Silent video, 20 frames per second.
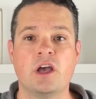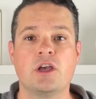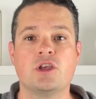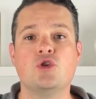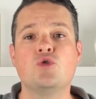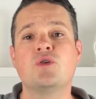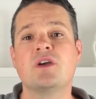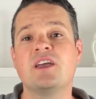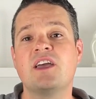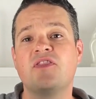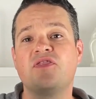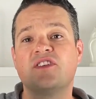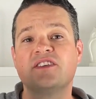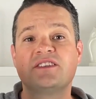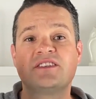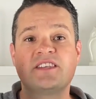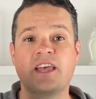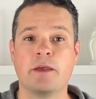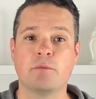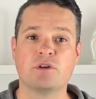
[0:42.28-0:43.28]
You can get the
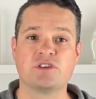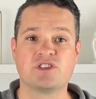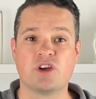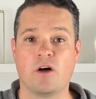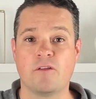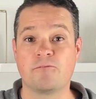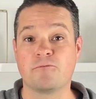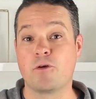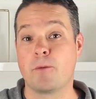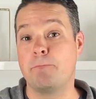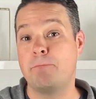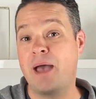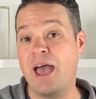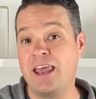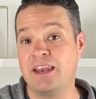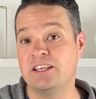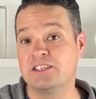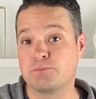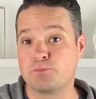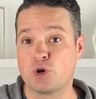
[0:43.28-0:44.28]
same result for
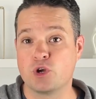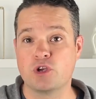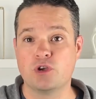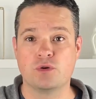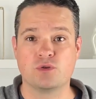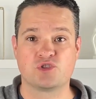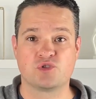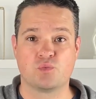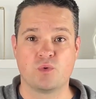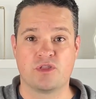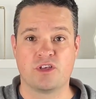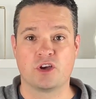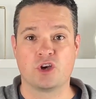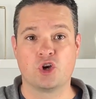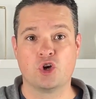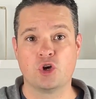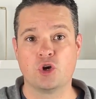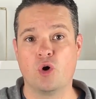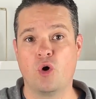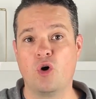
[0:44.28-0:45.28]
pennies per use with a
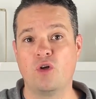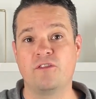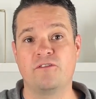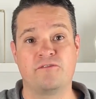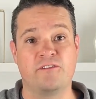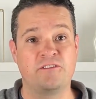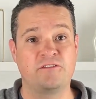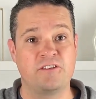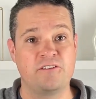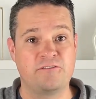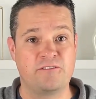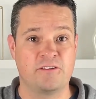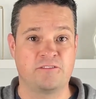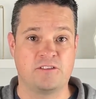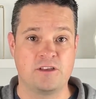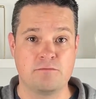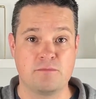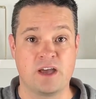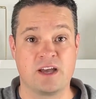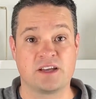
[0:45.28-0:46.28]
good old
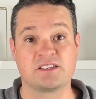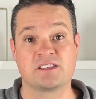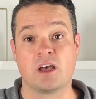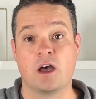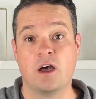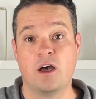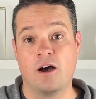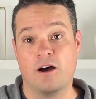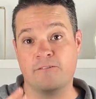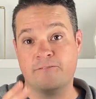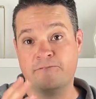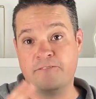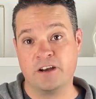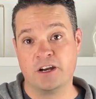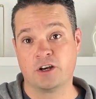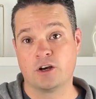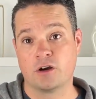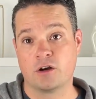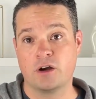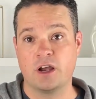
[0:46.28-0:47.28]
50-50 mix of
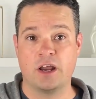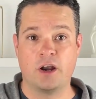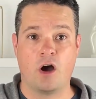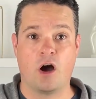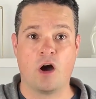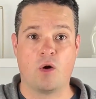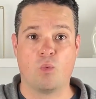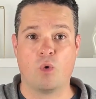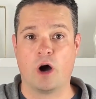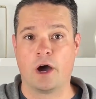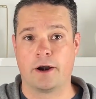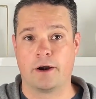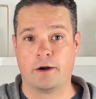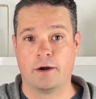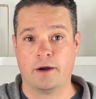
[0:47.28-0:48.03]
vinegar and hot water.